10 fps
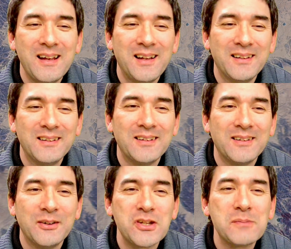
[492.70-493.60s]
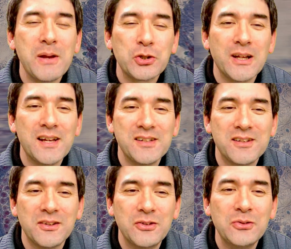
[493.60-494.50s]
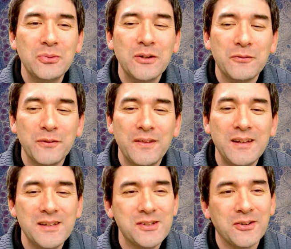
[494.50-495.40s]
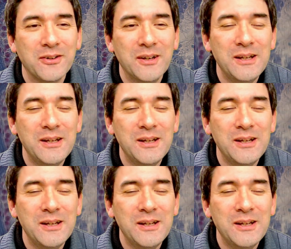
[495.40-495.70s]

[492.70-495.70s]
and uh, they are specialized to, to, do different things here.